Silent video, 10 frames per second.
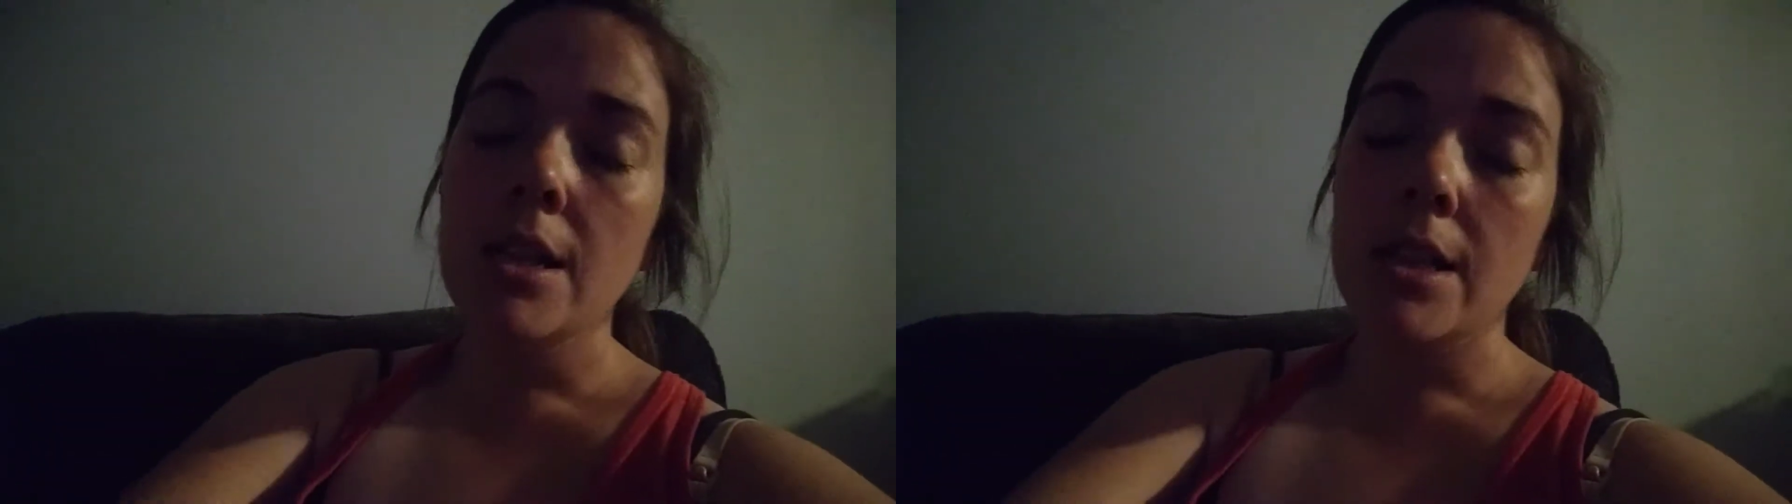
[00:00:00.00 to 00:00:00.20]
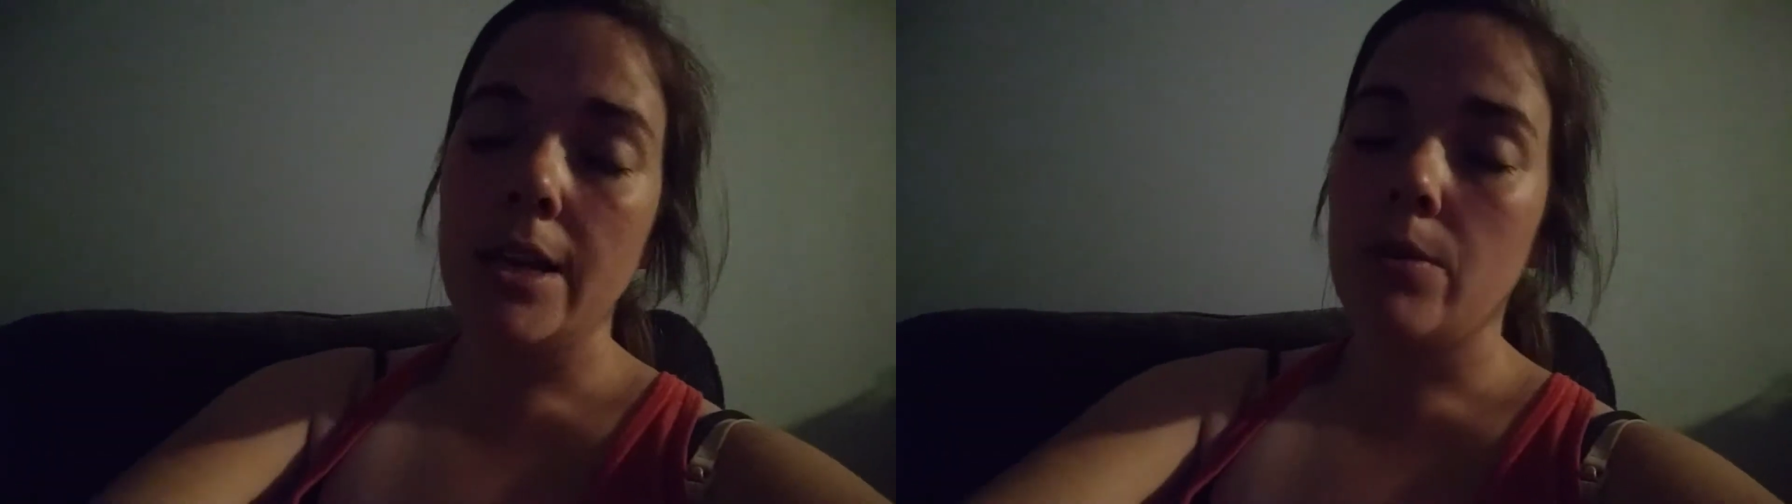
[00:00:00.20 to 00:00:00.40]

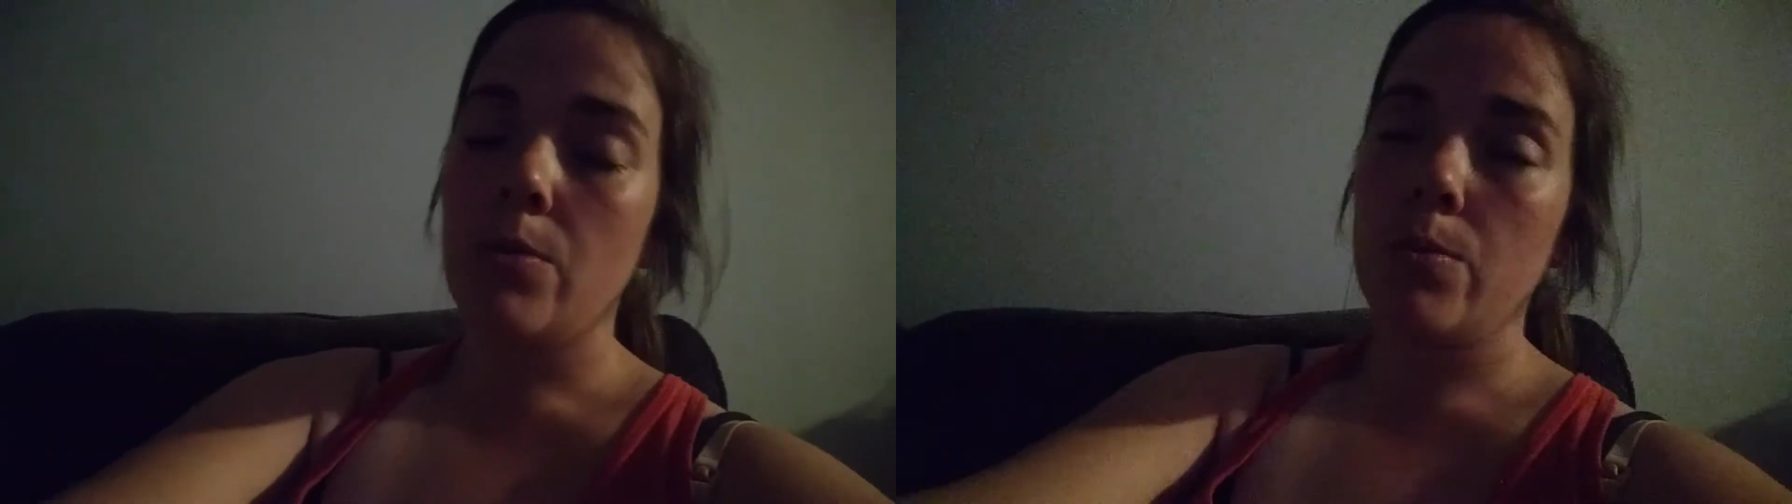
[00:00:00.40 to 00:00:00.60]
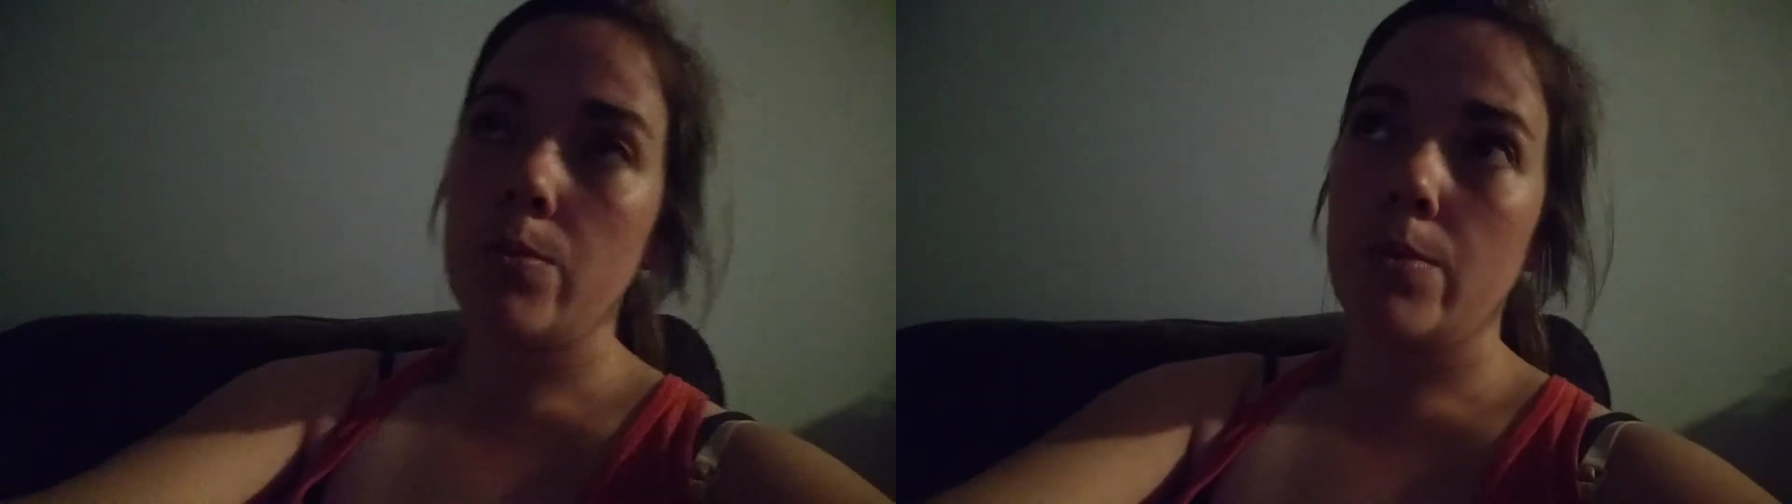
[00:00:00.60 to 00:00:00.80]
like
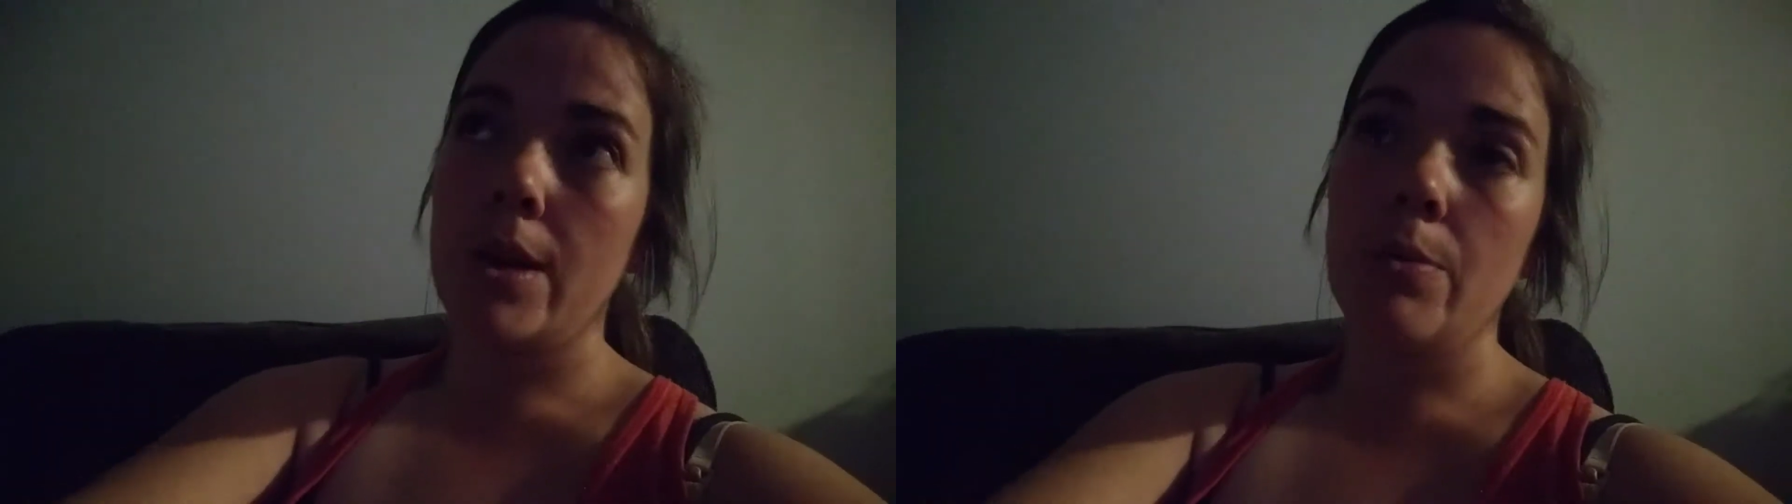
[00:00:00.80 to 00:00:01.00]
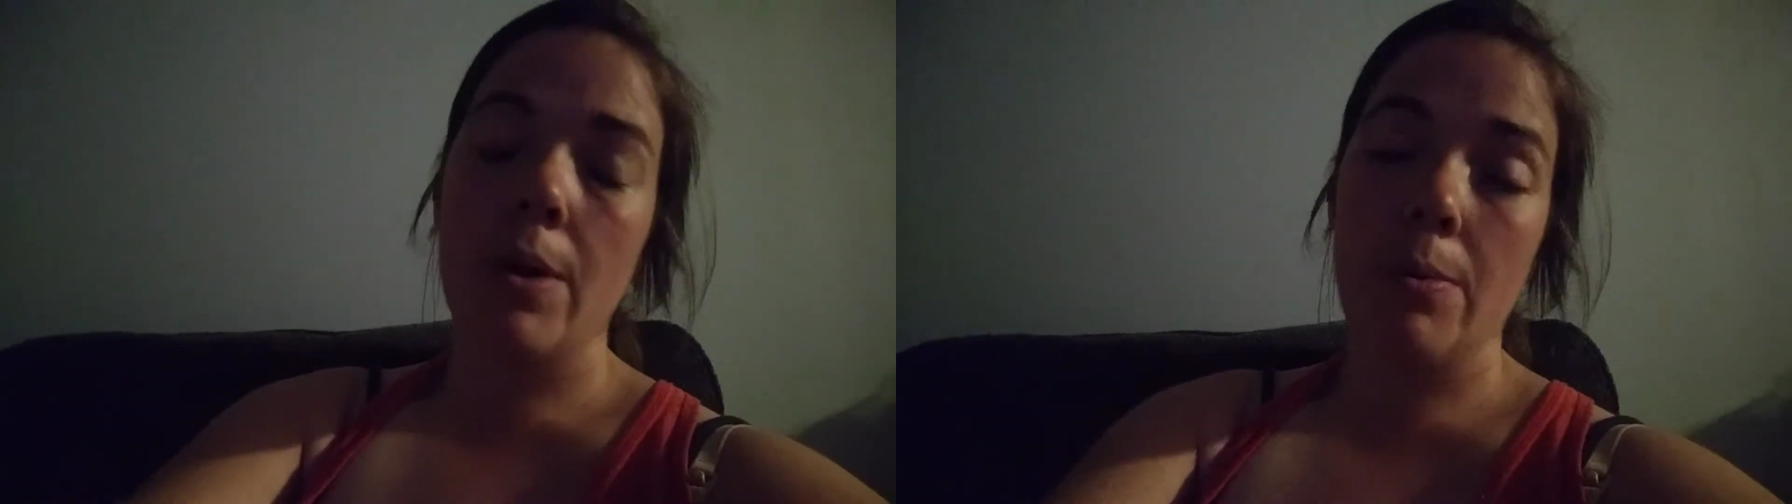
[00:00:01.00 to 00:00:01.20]

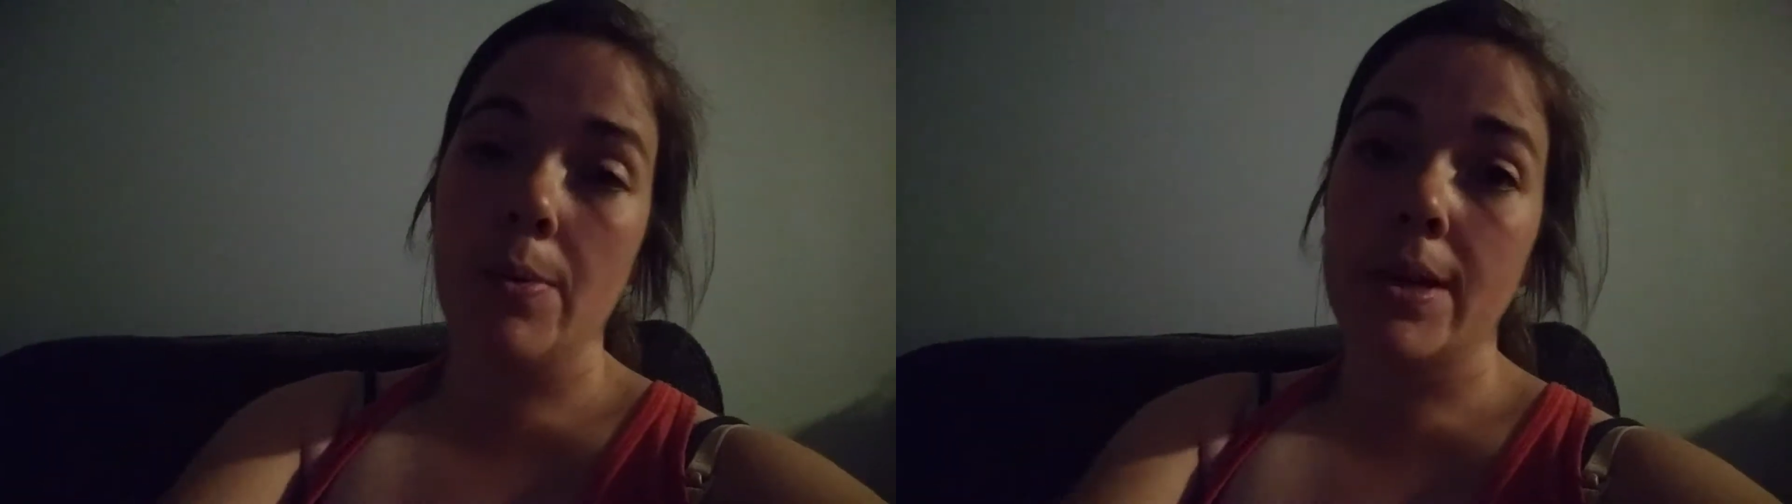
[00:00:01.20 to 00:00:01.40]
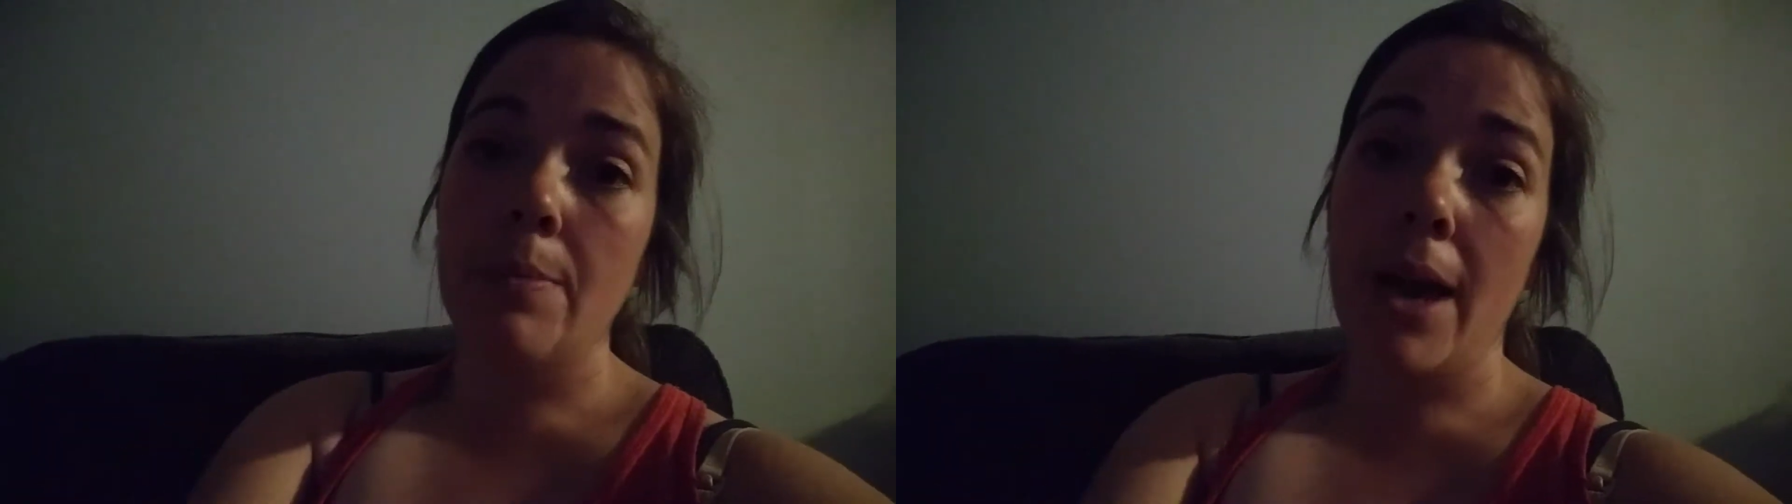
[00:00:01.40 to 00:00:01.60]
right away when we get